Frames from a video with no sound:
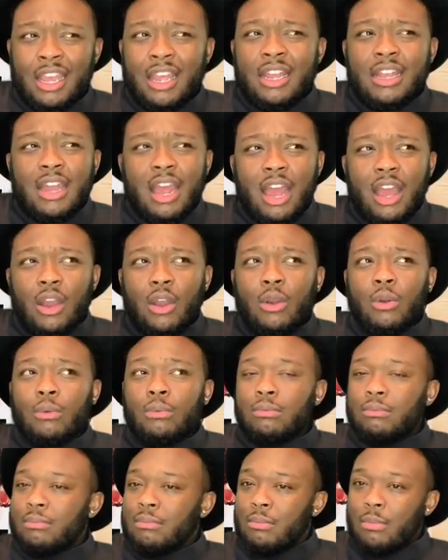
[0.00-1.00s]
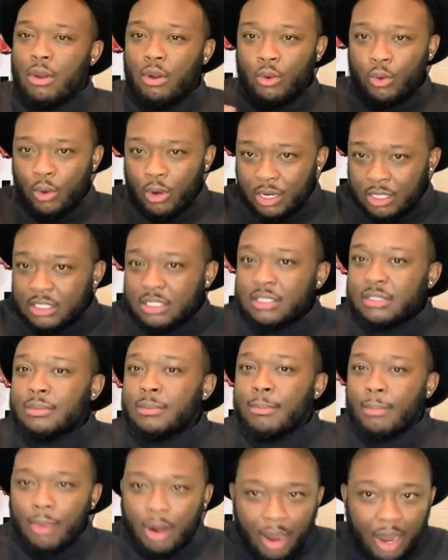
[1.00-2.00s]
Now, of course,
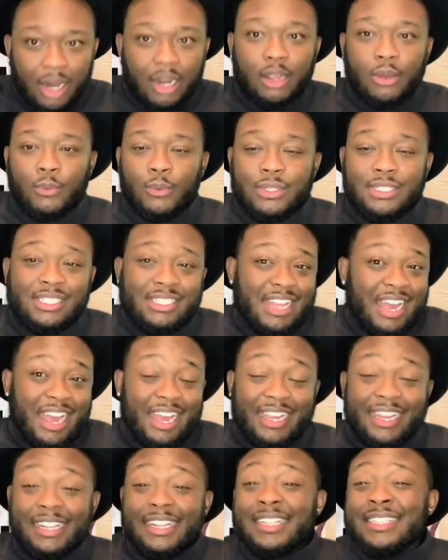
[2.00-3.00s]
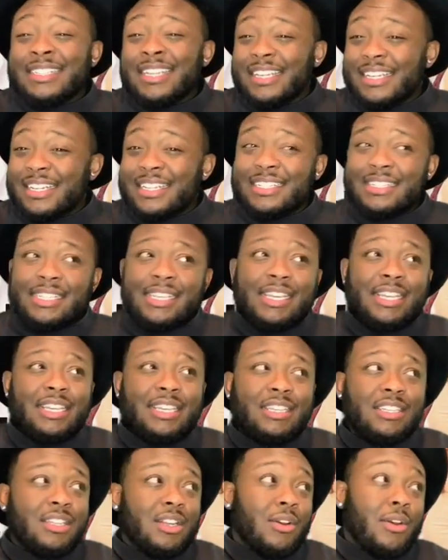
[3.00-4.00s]
Mark was not in attendance. He,
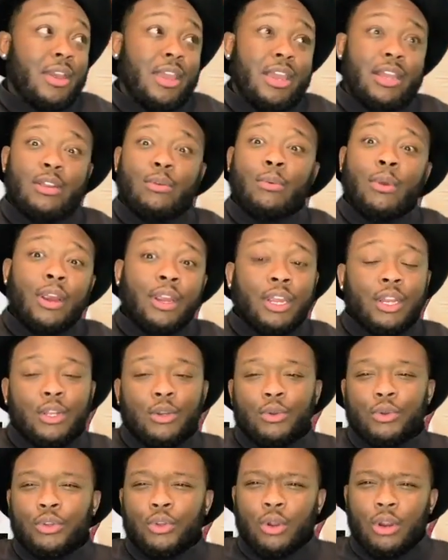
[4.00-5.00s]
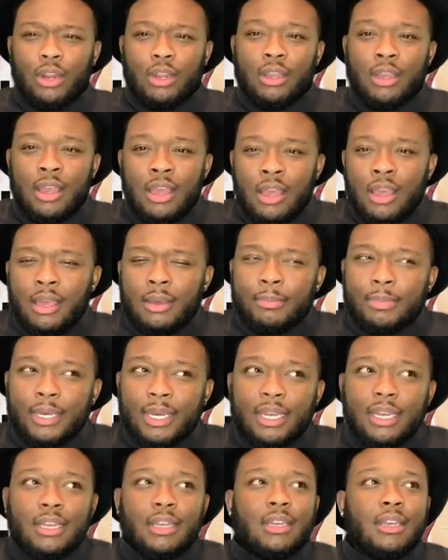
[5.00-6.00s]
had to work in New York,
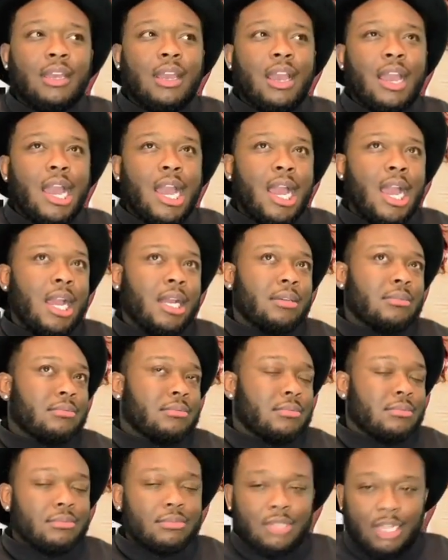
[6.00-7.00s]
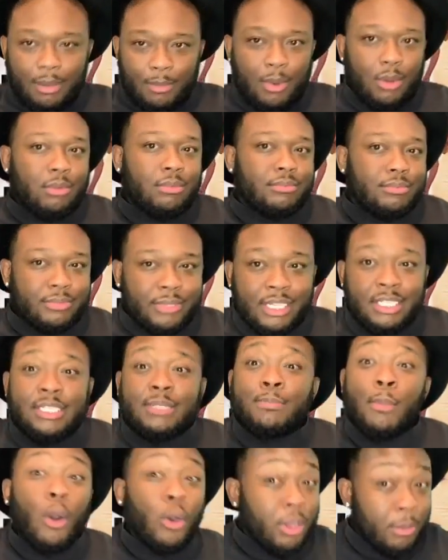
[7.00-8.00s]
but come on, there's
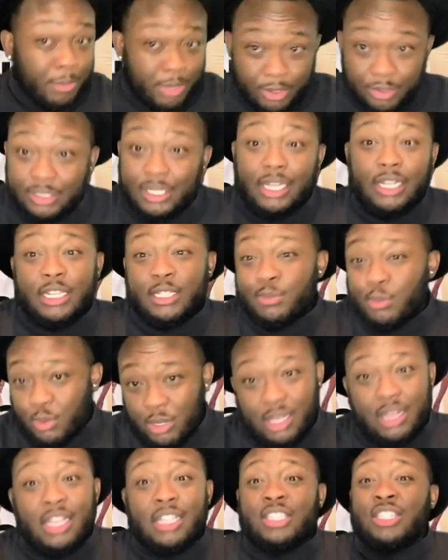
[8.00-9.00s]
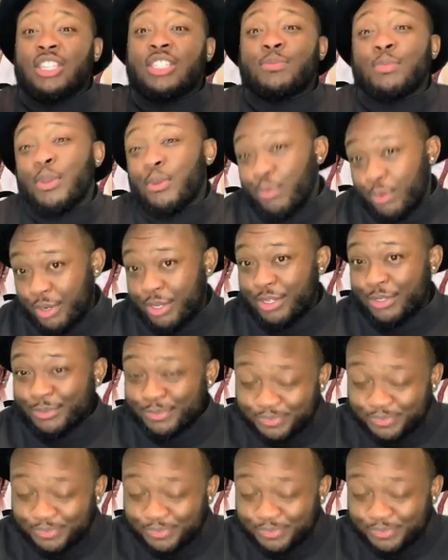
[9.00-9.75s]
smoke and mirrors at this point. Let's just be real.